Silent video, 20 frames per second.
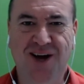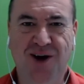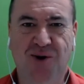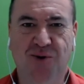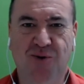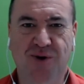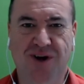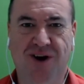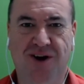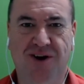
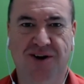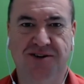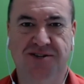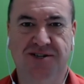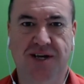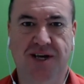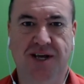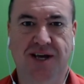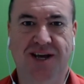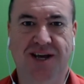we are
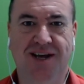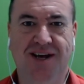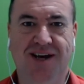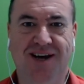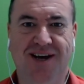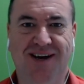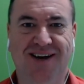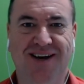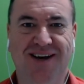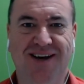seeing
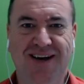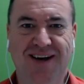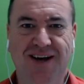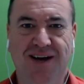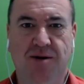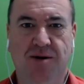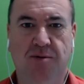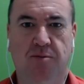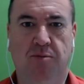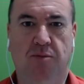
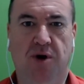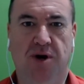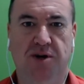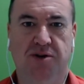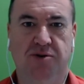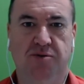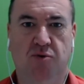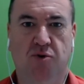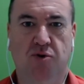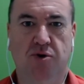
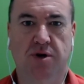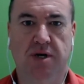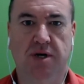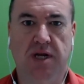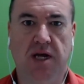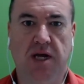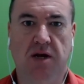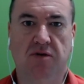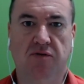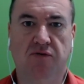much more
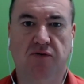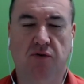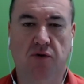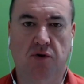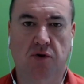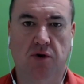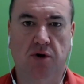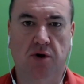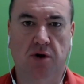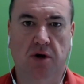need
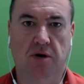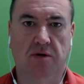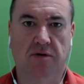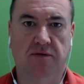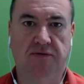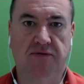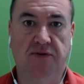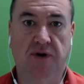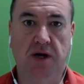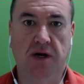for
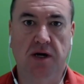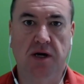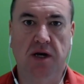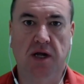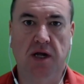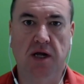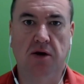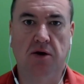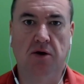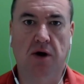fun,
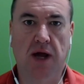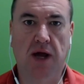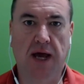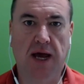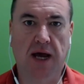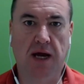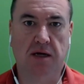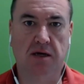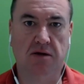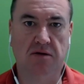
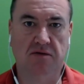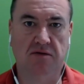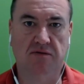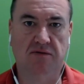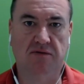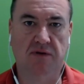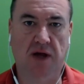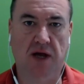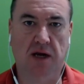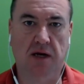interactive,
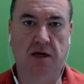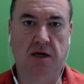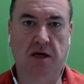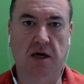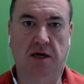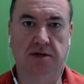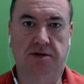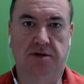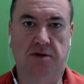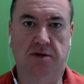and
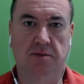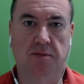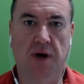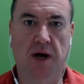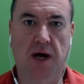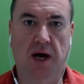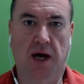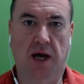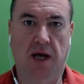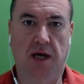
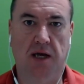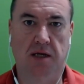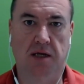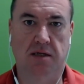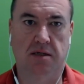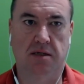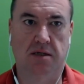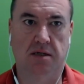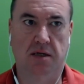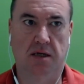
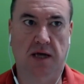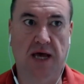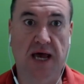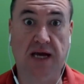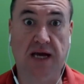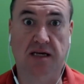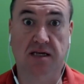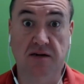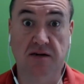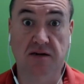customized
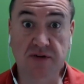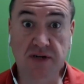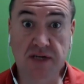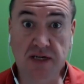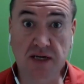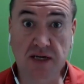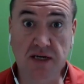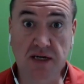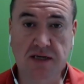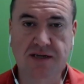
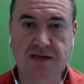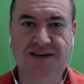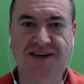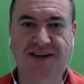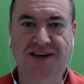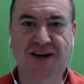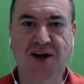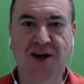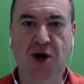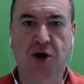activities
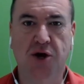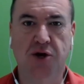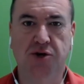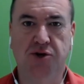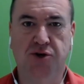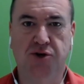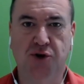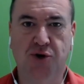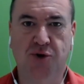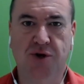
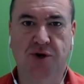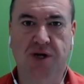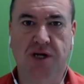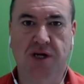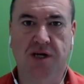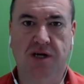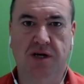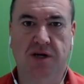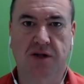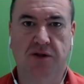
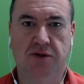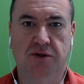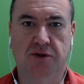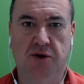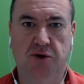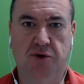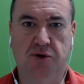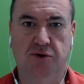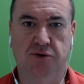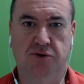during
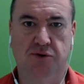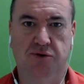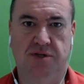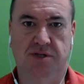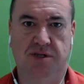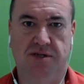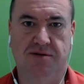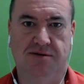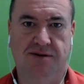those